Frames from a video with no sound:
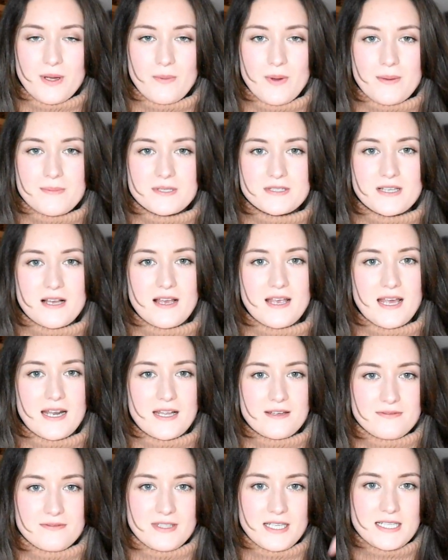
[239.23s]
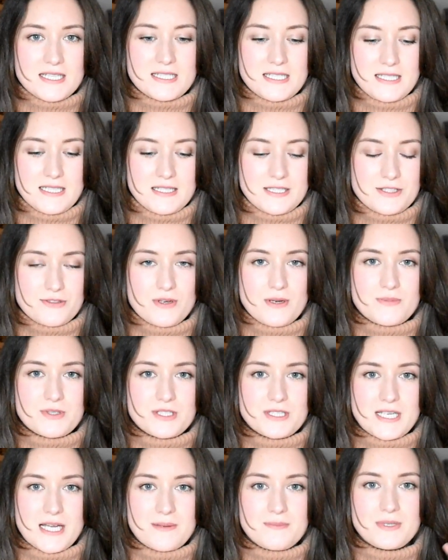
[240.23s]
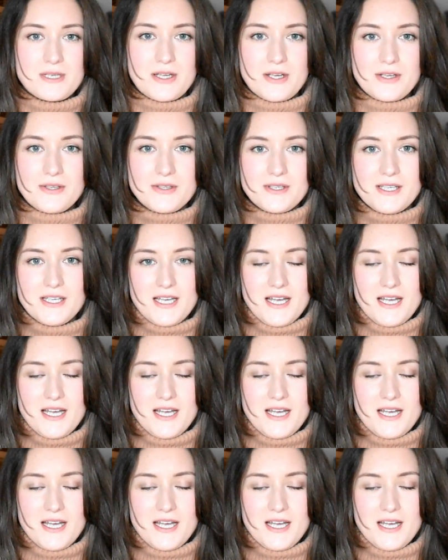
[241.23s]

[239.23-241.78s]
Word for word: website and linked it in the description down below.